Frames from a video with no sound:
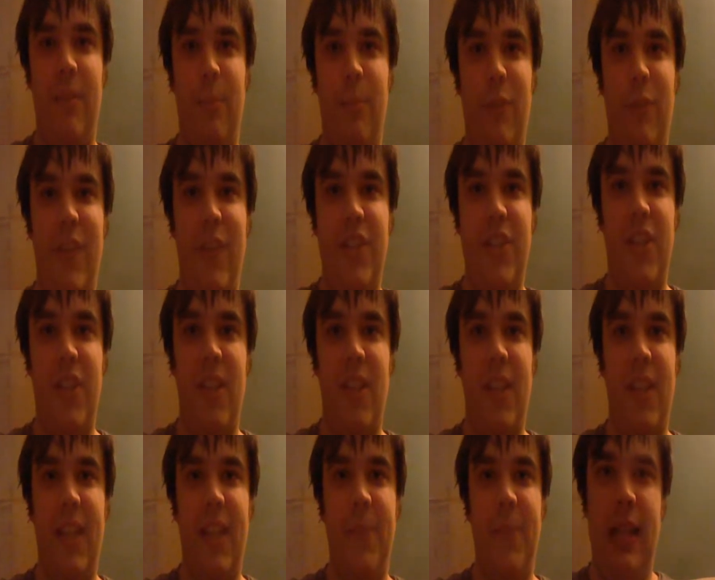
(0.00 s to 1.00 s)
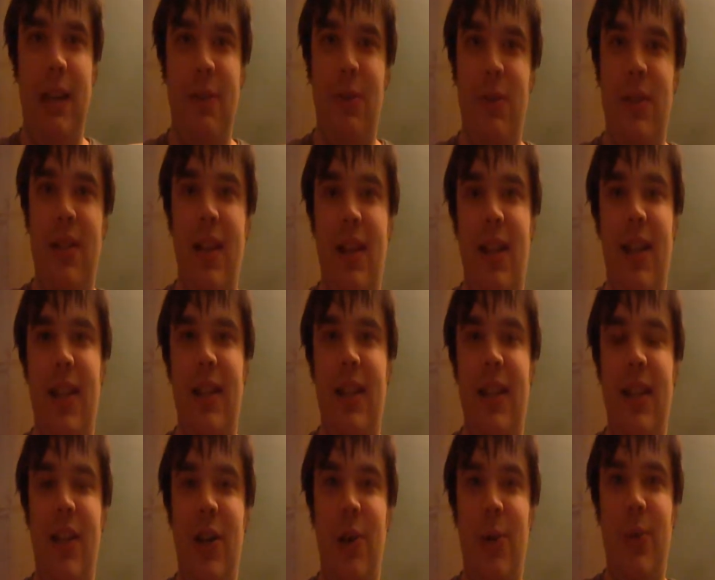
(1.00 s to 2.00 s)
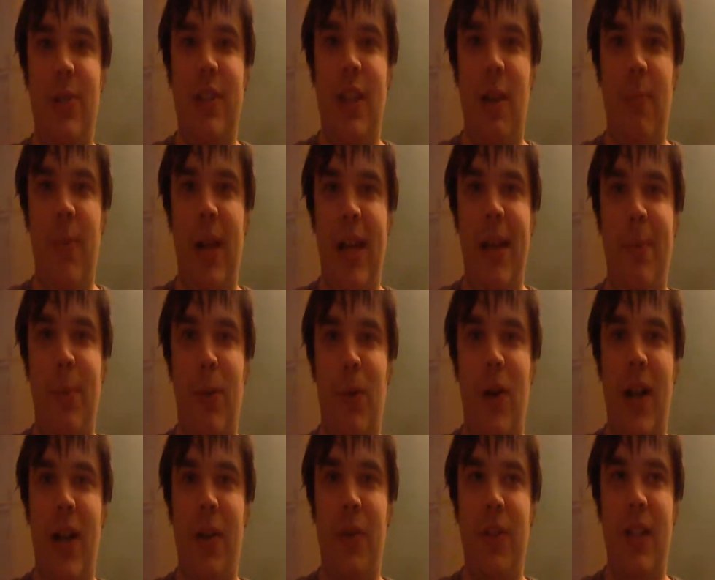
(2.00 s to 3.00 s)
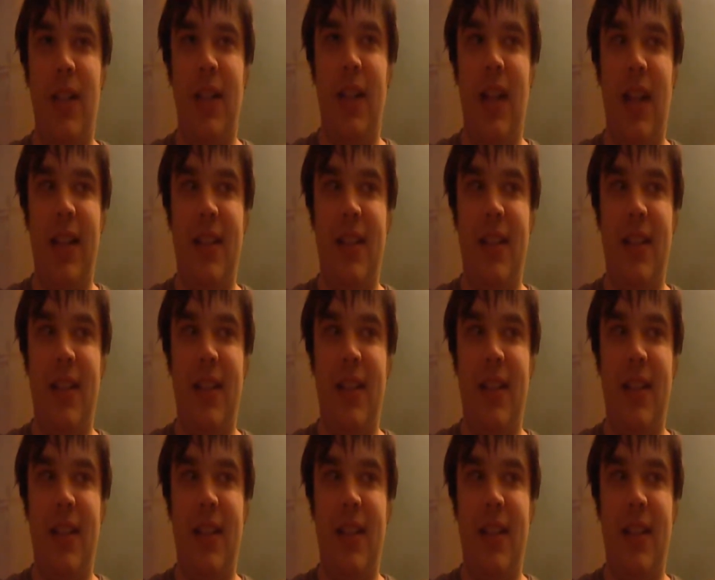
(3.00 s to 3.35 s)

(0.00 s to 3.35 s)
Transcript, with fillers: it professionally. And now it's got, you know, some hype around it.